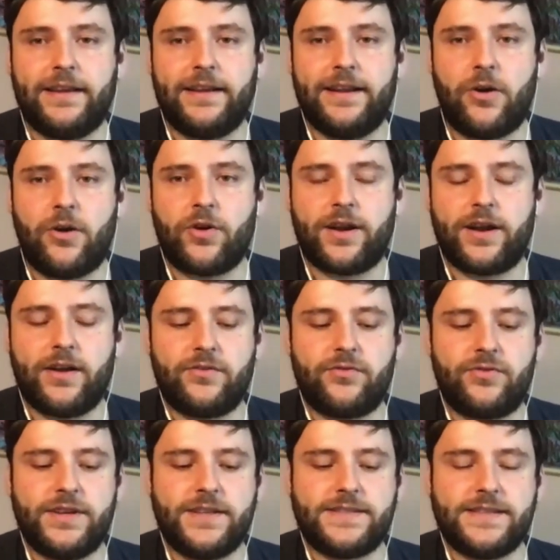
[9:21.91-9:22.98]
in our
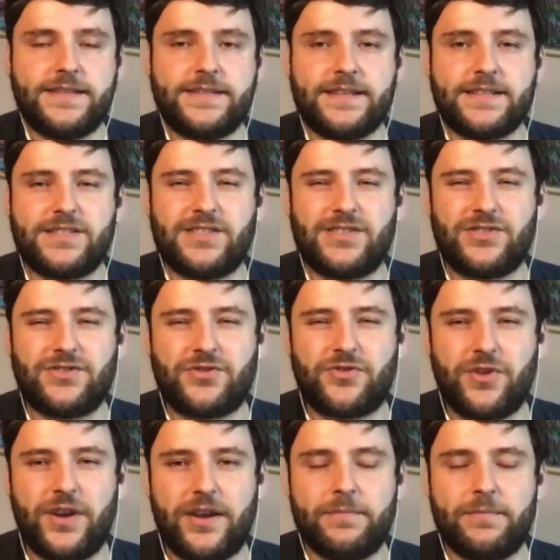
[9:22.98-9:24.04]
countries is
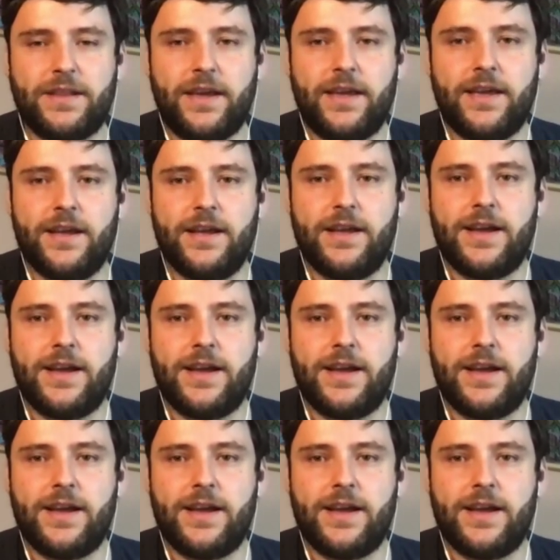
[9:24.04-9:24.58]
extremely,